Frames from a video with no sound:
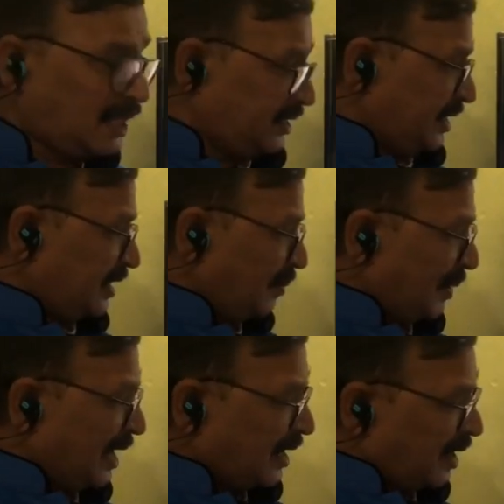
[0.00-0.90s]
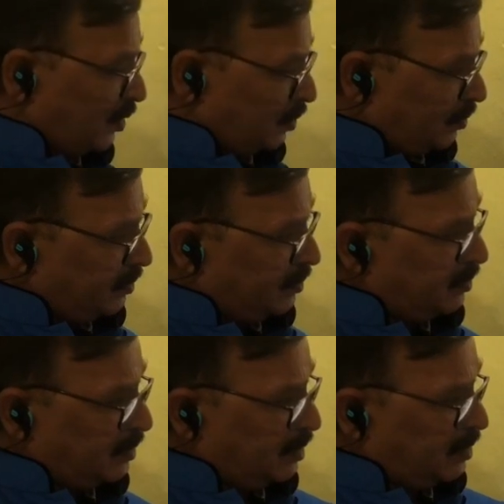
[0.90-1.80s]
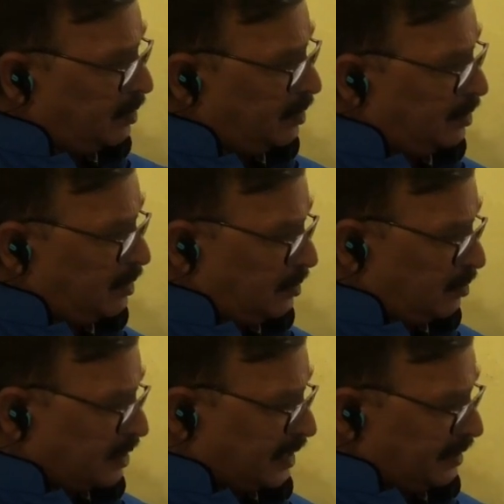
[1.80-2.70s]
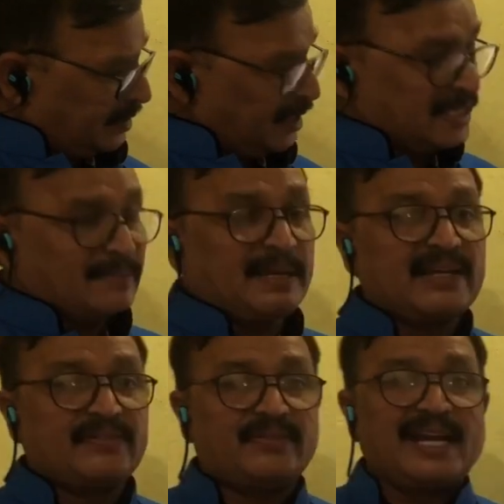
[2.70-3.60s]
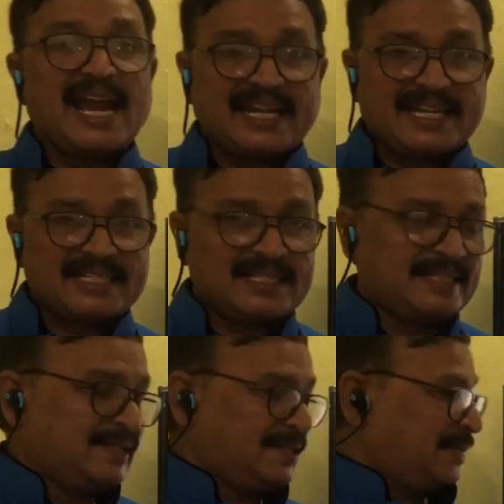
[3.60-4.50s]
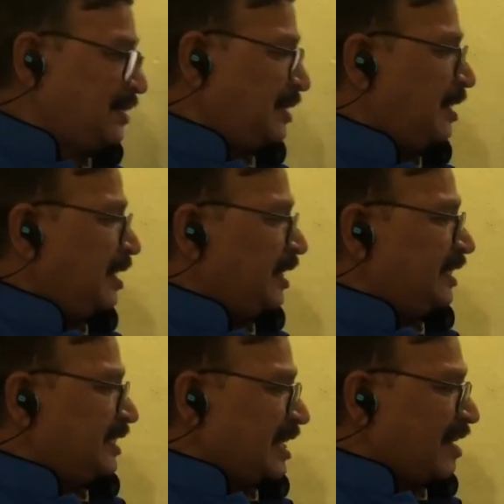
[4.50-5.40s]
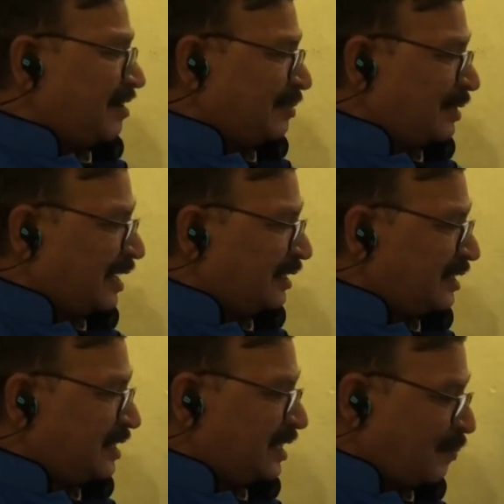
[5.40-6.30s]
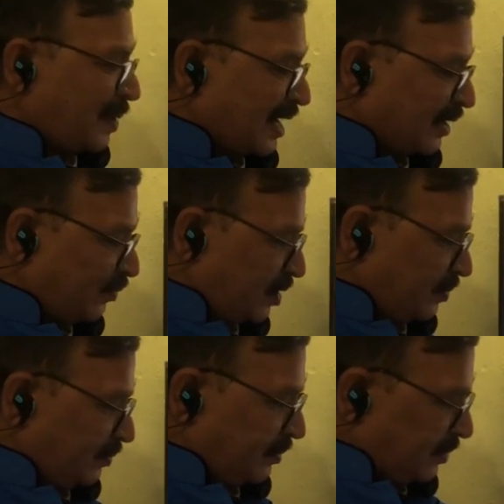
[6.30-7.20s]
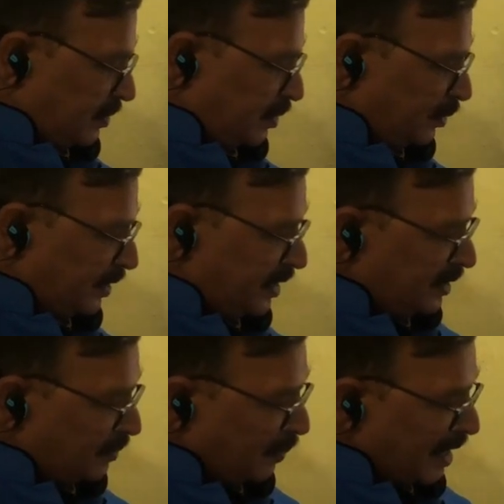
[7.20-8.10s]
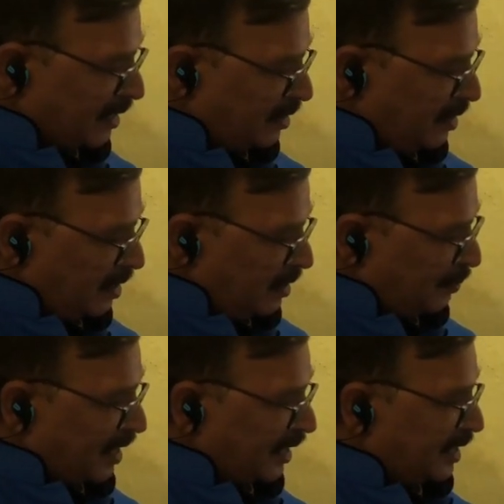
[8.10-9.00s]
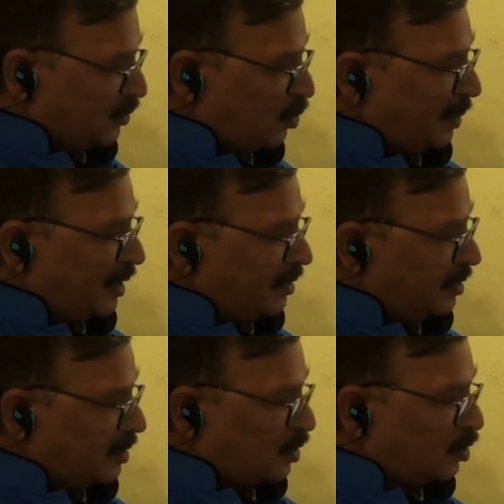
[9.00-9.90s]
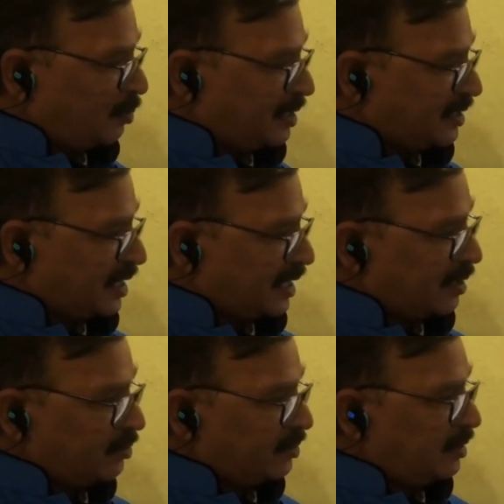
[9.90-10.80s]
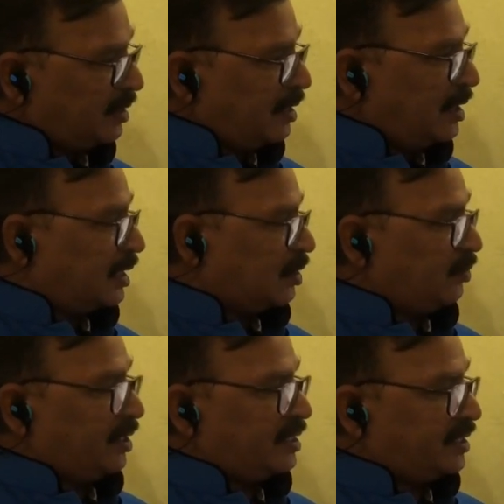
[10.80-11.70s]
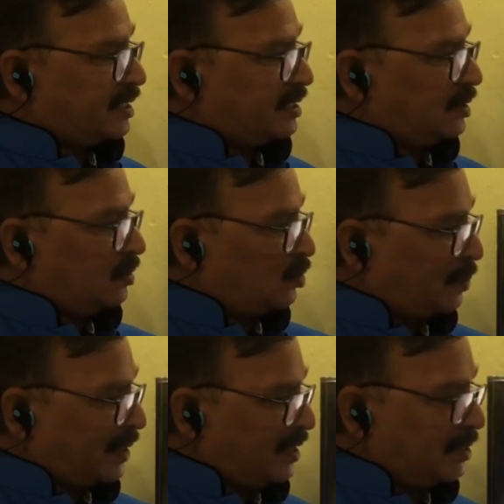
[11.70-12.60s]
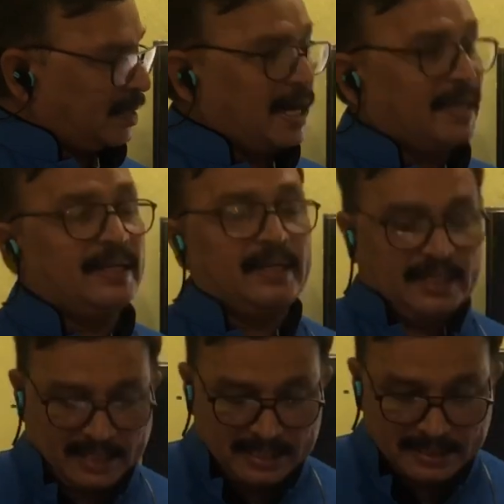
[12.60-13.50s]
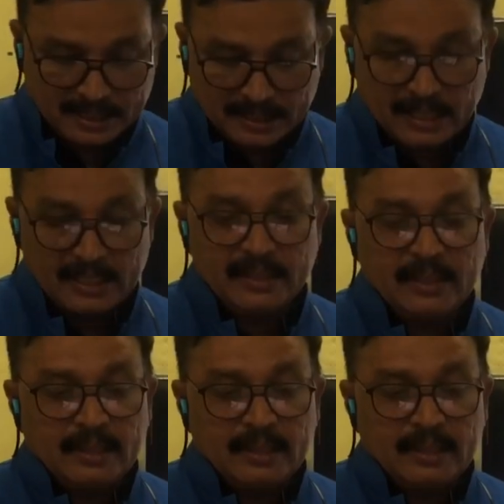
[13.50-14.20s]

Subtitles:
This is the male condom. Okay, it is made of latex. It is available like this in a packed form. So this is pack. Pack is open. Condom is taken out. Now it is just opened and inserted